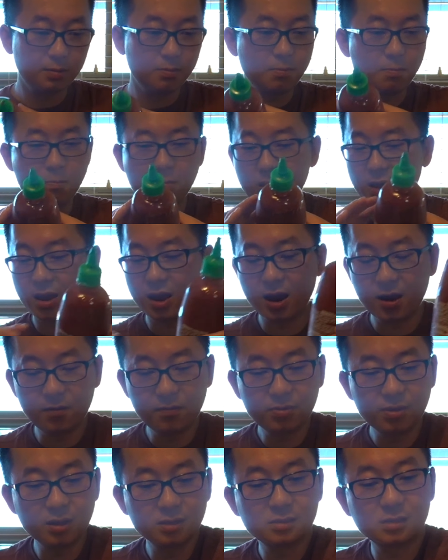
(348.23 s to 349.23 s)
Make
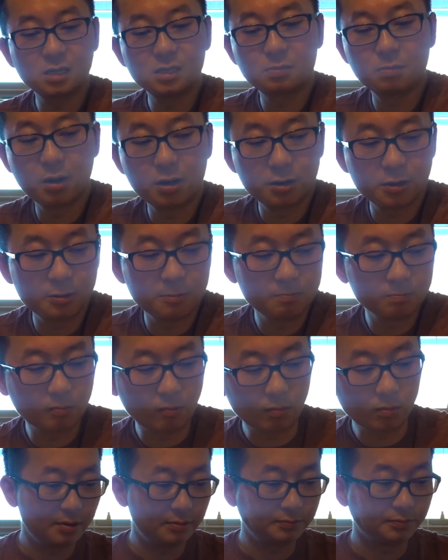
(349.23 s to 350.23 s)
everything taste better.
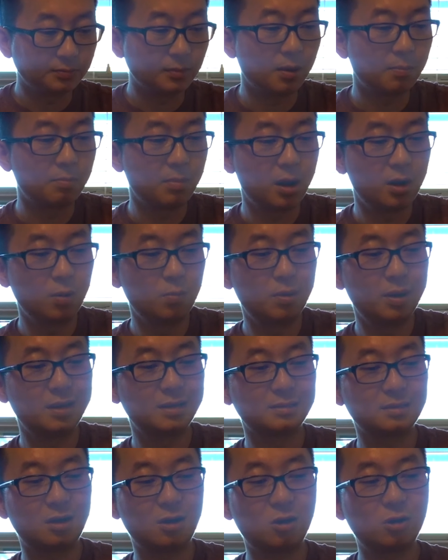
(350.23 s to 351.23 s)
By the
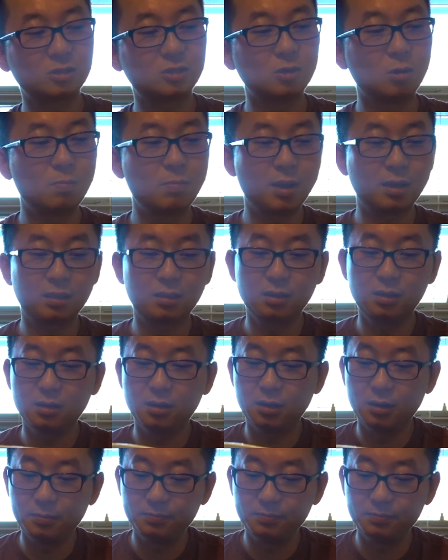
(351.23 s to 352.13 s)
way, I also make the